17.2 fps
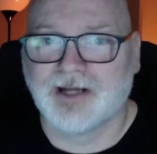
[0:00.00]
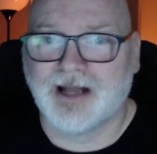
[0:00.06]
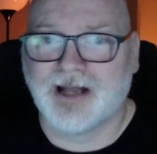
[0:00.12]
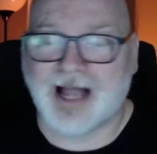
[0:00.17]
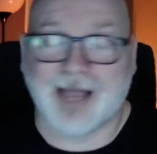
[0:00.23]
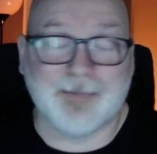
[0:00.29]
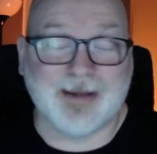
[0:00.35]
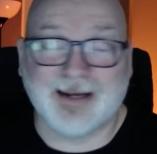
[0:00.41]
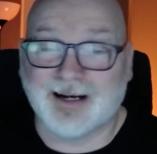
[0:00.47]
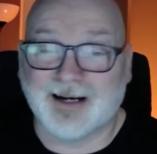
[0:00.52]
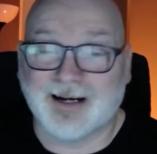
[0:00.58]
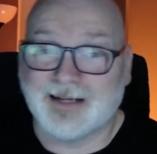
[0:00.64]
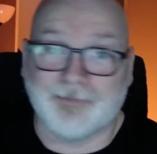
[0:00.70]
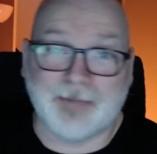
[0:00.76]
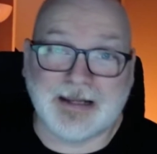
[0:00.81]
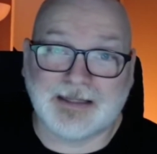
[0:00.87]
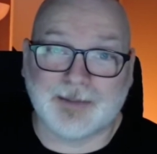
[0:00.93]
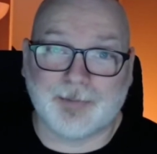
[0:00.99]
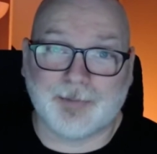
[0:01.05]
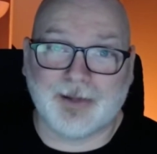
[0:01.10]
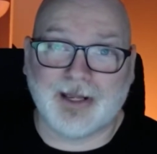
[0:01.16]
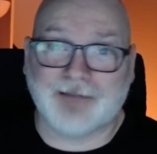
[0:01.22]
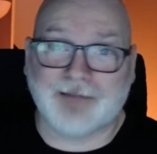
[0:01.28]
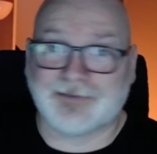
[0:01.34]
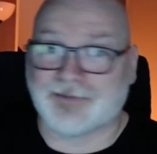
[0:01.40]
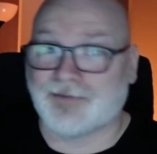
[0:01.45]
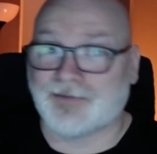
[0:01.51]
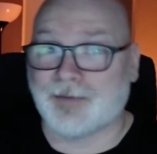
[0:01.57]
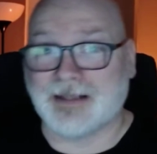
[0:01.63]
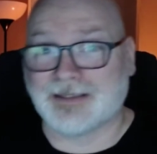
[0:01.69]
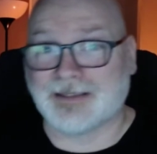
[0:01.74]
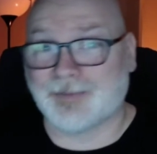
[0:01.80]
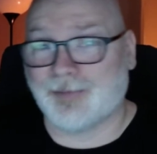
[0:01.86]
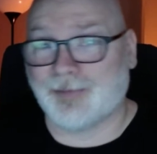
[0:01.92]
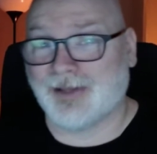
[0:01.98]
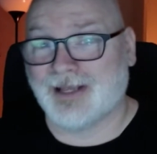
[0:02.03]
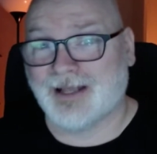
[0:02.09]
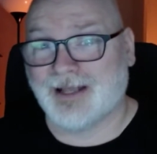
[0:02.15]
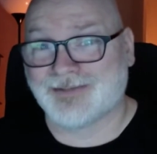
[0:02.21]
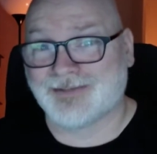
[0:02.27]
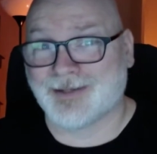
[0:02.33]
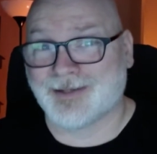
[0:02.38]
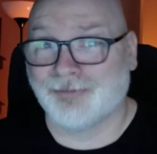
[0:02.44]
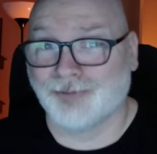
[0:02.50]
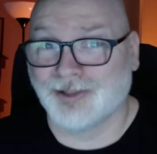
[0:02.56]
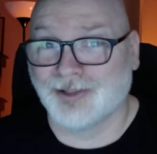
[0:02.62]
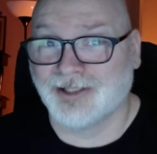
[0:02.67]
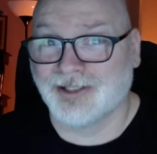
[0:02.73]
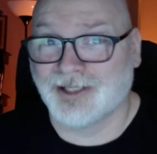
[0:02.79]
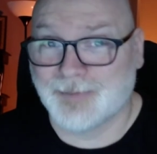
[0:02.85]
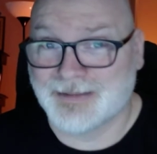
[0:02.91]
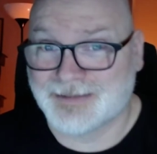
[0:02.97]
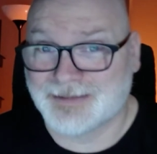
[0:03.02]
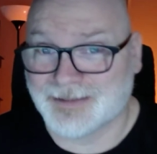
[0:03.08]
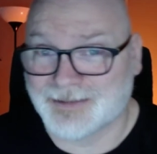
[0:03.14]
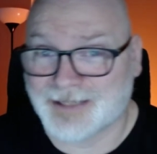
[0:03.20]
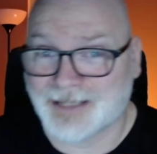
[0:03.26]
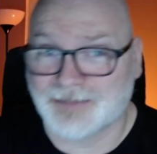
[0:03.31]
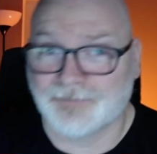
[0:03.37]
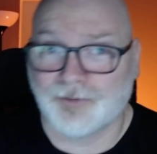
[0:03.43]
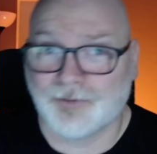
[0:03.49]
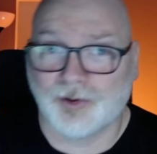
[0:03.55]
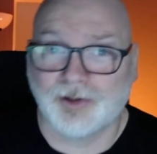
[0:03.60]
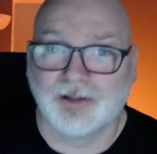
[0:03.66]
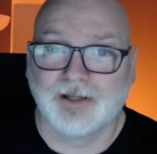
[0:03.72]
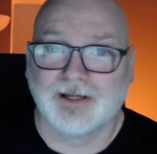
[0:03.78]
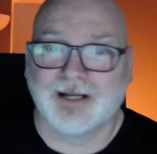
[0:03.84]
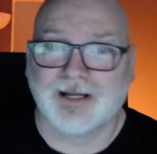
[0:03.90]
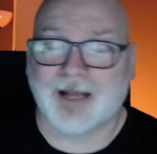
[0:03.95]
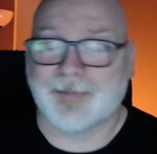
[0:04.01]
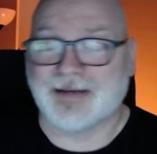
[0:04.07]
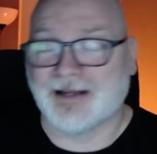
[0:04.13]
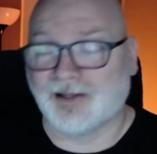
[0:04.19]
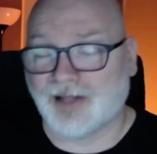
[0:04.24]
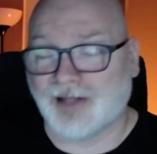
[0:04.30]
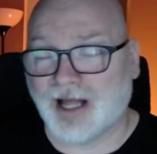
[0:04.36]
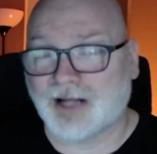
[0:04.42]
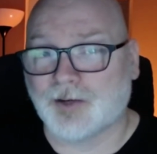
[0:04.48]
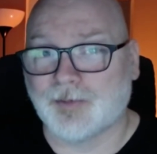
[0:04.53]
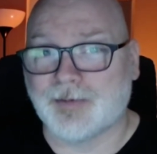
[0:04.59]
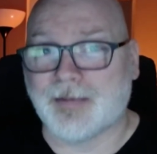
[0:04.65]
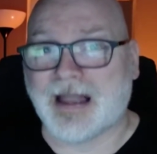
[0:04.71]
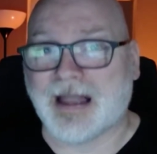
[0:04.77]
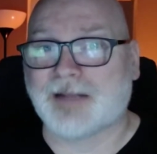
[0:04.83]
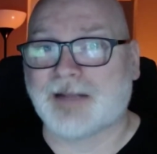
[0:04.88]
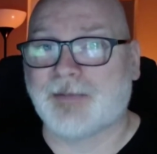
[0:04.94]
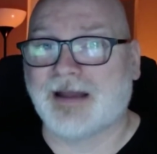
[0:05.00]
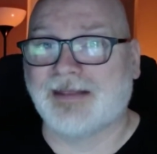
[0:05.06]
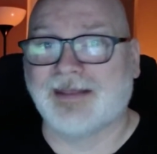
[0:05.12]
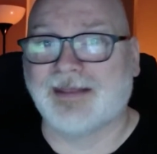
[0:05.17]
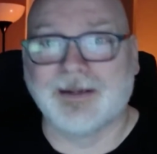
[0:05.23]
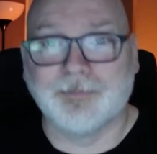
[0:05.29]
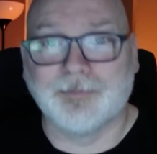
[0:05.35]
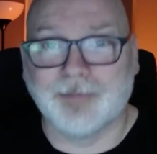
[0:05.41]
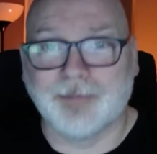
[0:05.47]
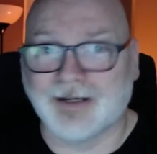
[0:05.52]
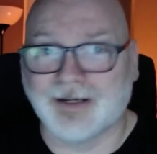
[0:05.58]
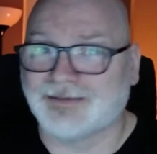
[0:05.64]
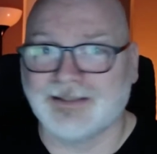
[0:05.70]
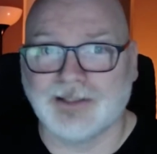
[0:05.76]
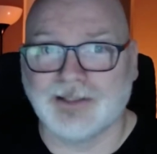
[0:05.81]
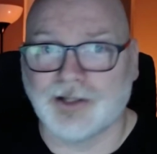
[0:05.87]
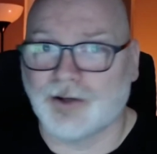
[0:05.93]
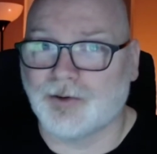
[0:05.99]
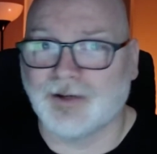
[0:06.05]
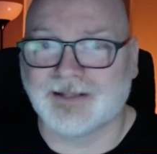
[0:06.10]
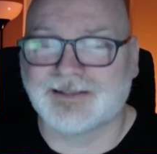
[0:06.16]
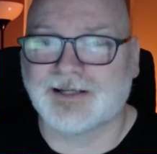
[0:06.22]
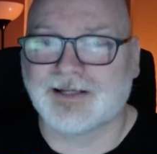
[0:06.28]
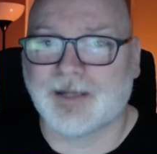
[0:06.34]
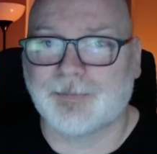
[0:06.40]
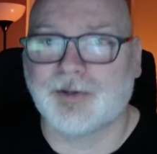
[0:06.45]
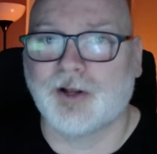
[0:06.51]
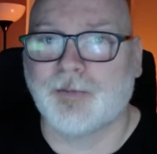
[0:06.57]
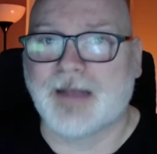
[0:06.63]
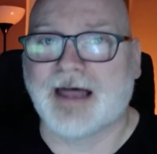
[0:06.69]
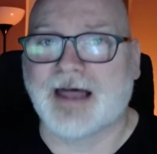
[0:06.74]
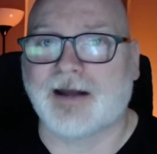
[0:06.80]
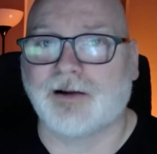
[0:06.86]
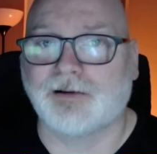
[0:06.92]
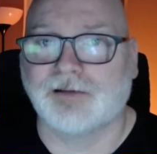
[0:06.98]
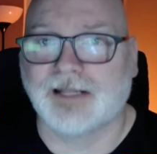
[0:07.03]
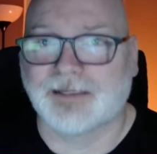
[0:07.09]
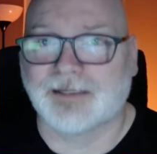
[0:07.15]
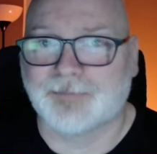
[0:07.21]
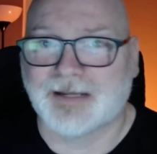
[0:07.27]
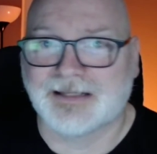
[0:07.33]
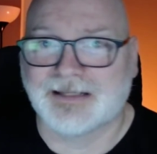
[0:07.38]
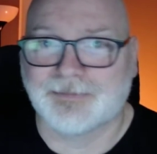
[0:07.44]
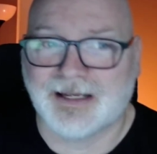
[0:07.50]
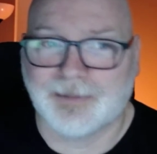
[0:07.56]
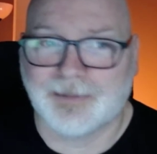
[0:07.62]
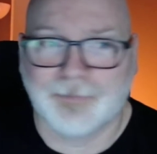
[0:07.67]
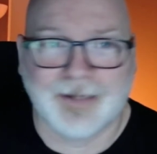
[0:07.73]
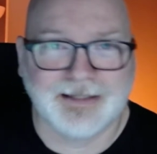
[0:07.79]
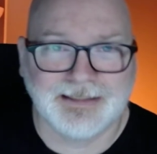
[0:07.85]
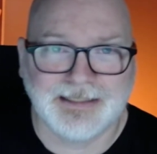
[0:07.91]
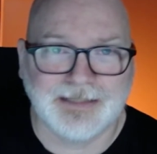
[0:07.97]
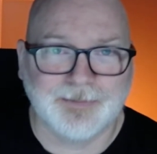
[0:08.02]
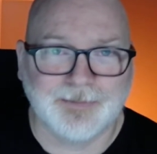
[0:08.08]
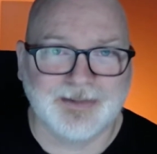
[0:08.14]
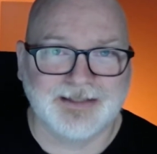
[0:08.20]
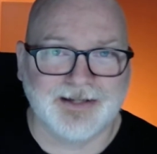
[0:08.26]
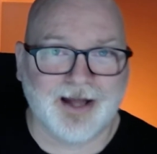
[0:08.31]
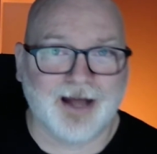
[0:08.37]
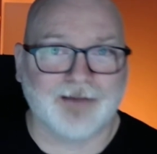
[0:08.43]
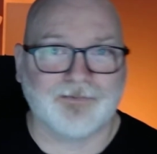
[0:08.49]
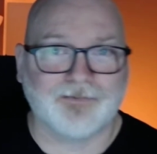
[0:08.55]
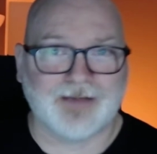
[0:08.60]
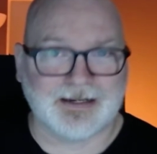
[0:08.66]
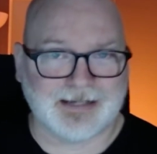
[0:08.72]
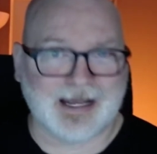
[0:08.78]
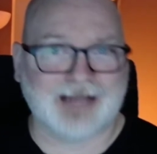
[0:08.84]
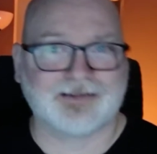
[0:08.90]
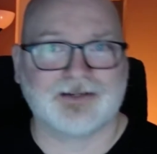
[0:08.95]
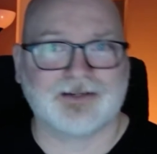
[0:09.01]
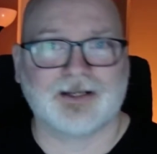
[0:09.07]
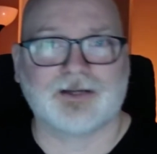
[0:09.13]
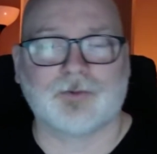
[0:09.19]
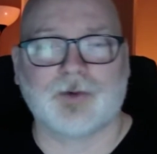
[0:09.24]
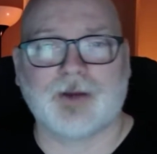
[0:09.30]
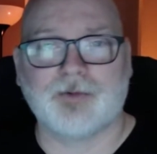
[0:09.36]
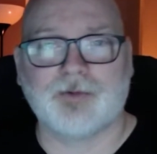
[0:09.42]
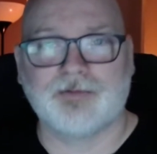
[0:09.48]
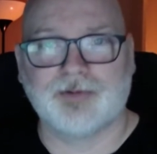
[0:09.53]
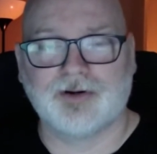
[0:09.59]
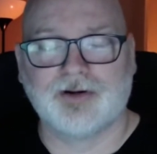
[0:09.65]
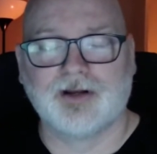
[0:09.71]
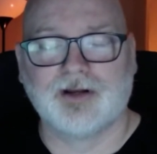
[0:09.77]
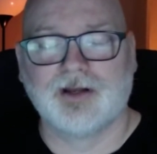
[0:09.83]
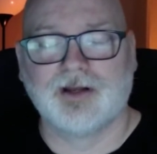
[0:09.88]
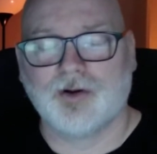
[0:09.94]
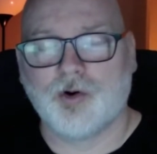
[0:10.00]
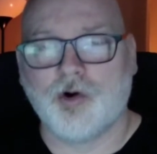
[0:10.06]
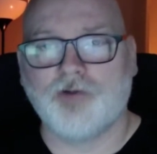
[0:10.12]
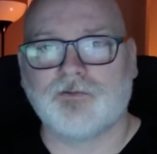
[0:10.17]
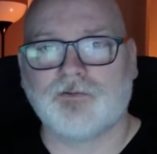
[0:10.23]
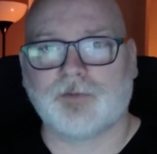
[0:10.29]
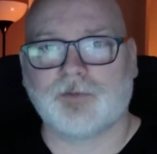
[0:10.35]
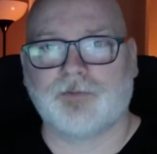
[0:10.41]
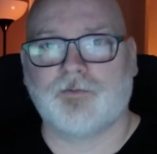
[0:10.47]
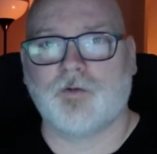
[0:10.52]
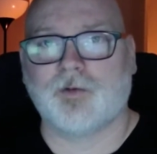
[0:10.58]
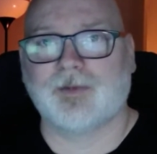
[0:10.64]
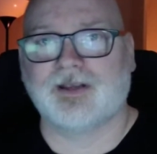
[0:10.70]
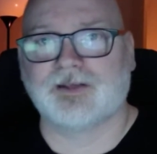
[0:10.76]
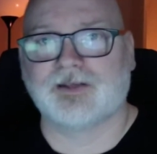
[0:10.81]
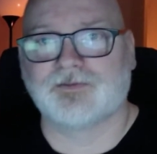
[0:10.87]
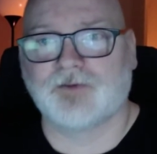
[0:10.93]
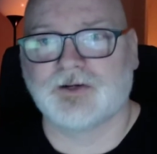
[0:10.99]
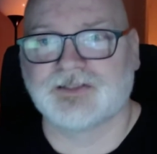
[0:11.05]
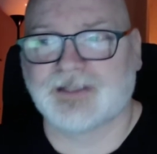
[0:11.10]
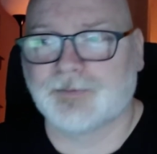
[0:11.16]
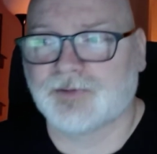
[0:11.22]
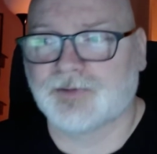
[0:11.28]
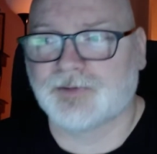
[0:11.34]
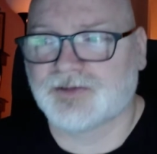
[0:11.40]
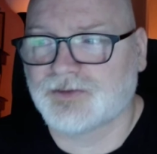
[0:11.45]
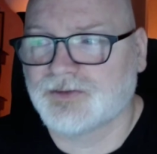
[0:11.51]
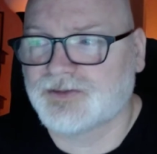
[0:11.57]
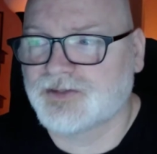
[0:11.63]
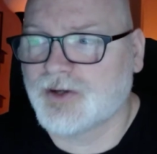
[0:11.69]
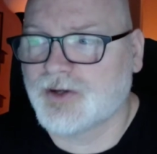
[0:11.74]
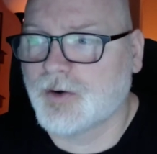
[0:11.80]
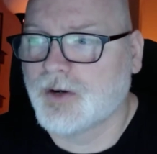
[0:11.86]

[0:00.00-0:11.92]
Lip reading: I may not even make the playoffs. If I make the playoffs, am I really going to be successful? I mean, Halak will be back by then, but it's an uphill battle. Like my team is not fantastic, right? We've been overperforming as far as I'm concerned. So,